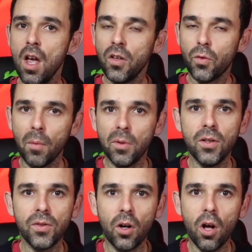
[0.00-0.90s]
So I'm going
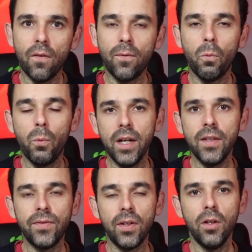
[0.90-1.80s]
to start off
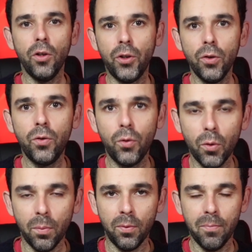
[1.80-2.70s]
with YouTube,